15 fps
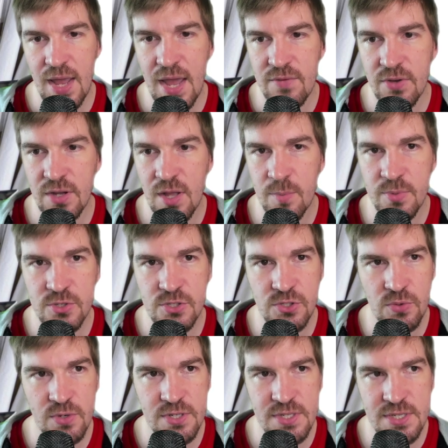So I have a couple
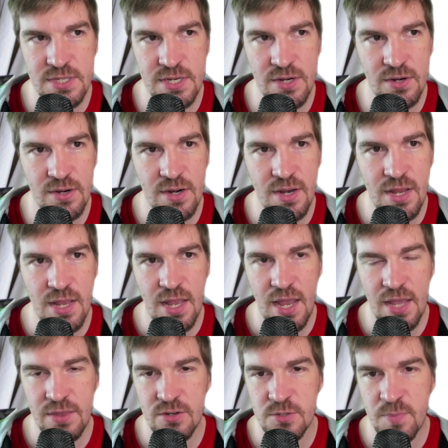sources here,
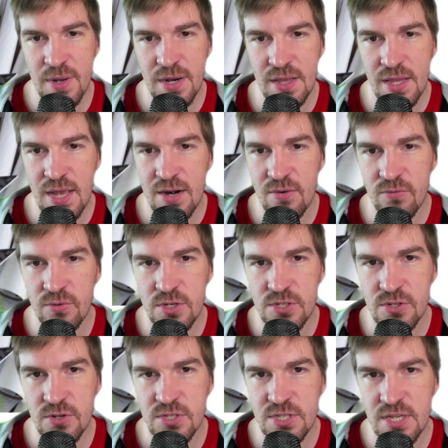and there's been a lot of
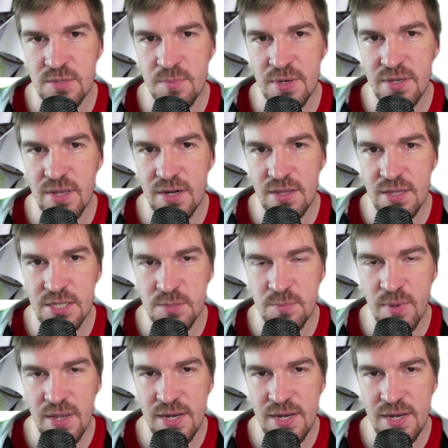research that's been done in this.